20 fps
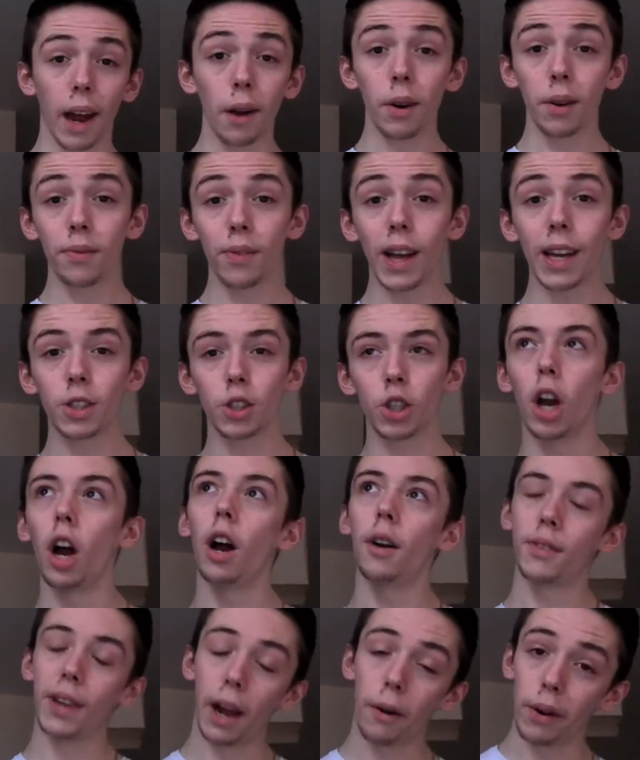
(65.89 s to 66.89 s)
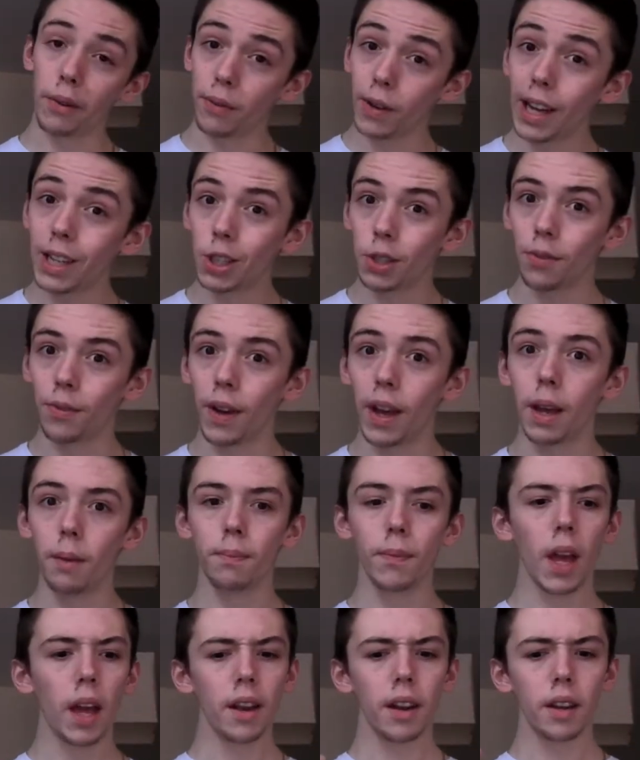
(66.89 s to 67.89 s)
Carrie Fletcher of Carrie Fletcher
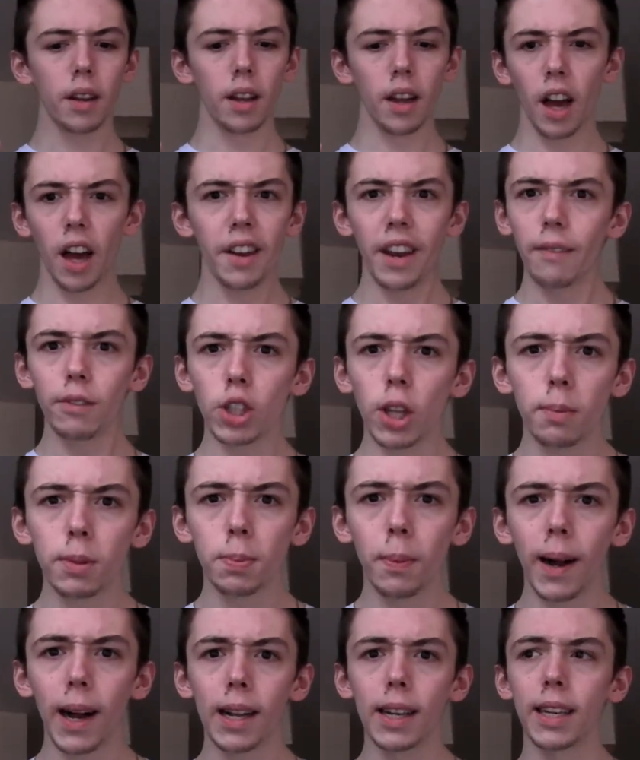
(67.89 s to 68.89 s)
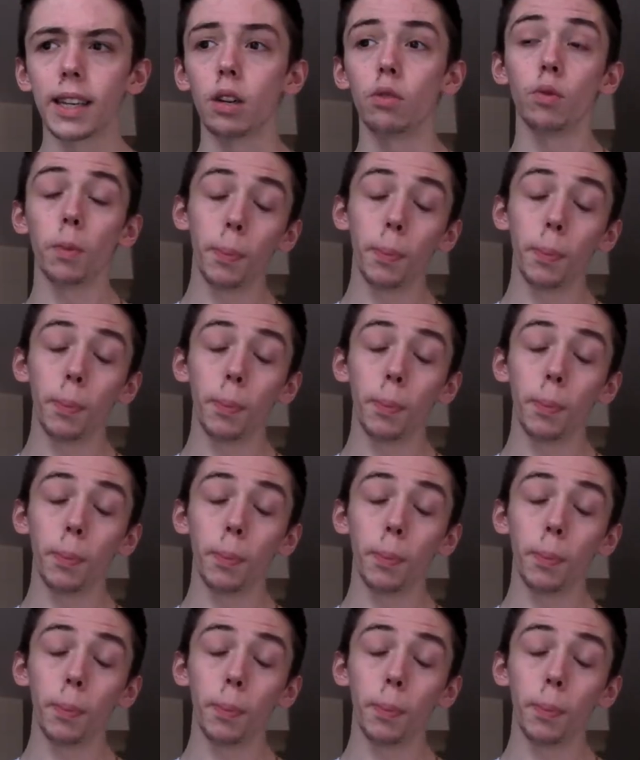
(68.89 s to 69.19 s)
fame never stopped smiling.